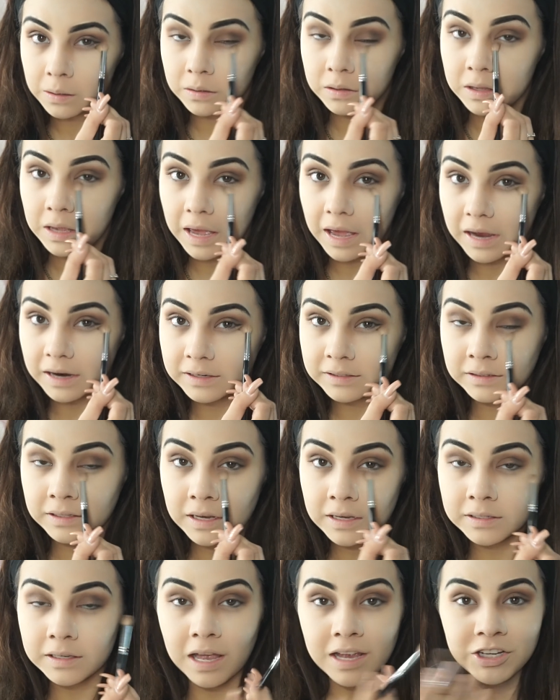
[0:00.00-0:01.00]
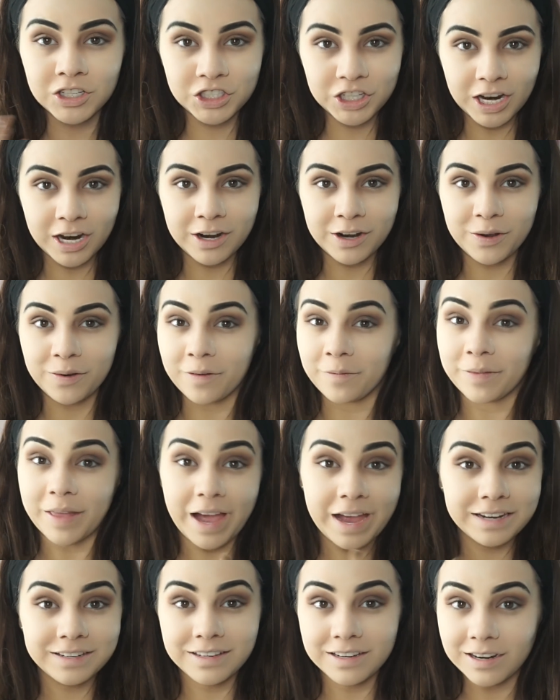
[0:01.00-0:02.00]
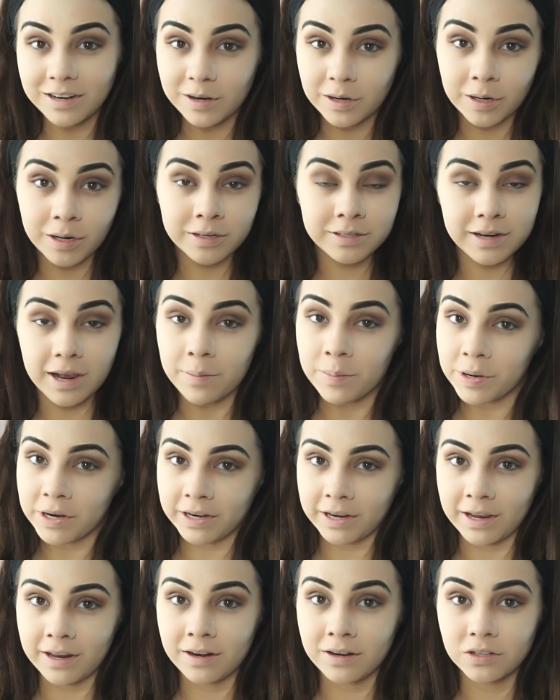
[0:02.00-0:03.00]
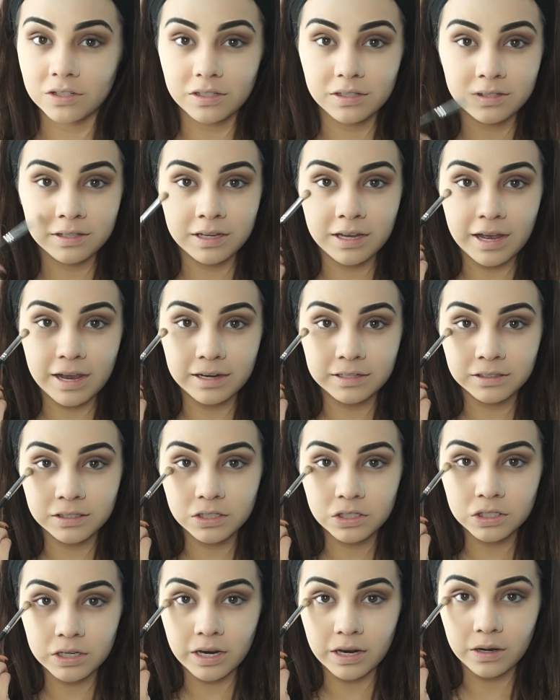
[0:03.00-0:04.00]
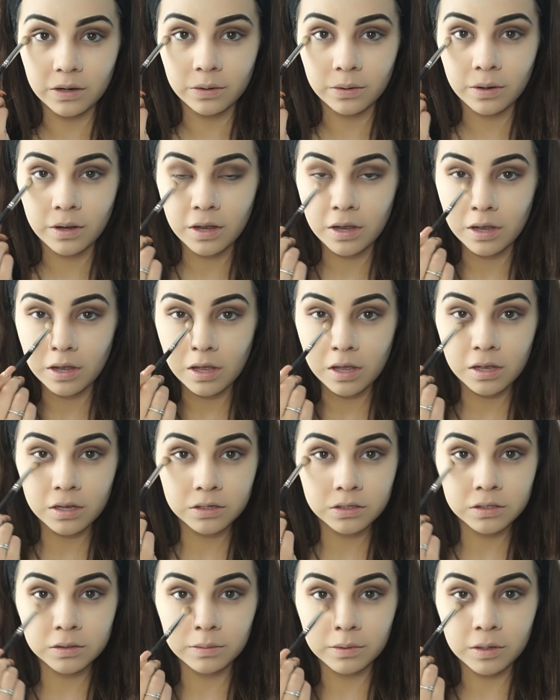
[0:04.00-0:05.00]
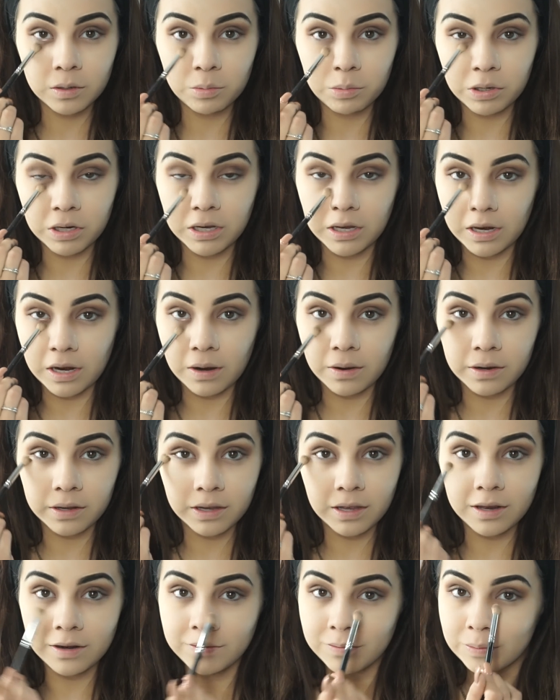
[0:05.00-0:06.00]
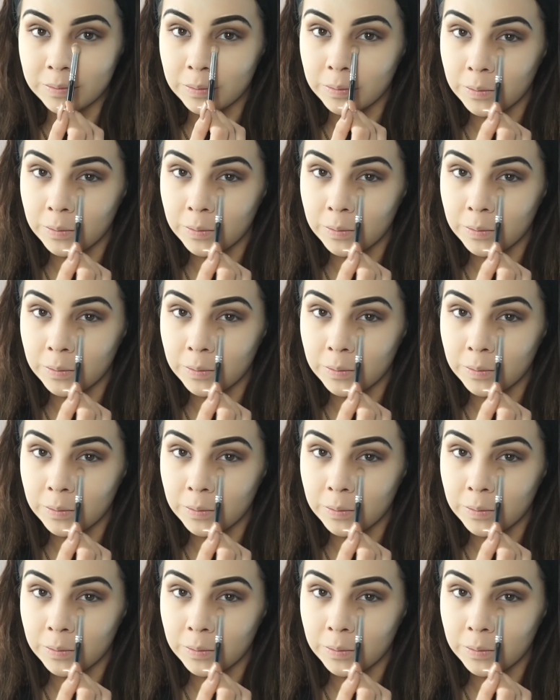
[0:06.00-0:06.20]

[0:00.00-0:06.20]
the excess shadow. I didn't tap it again, just the excess shadow. Just want to bring it out again.